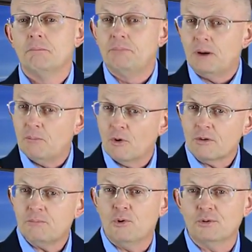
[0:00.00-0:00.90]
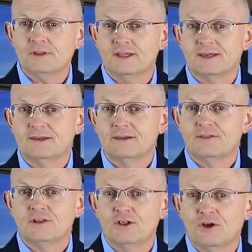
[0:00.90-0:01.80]
But more importantly,
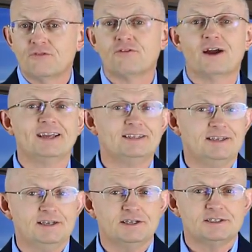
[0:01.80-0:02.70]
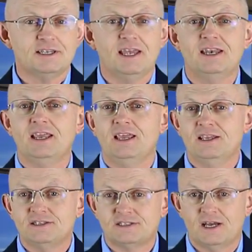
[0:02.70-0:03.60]
they'll look for ideas and
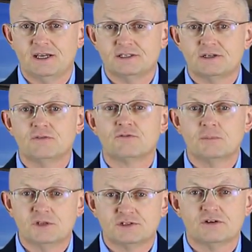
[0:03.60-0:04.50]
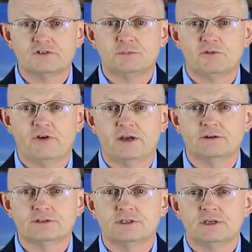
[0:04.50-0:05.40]
insights from the service
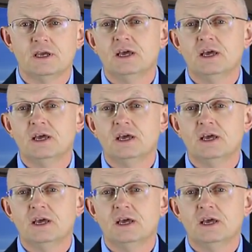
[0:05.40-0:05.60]
providers.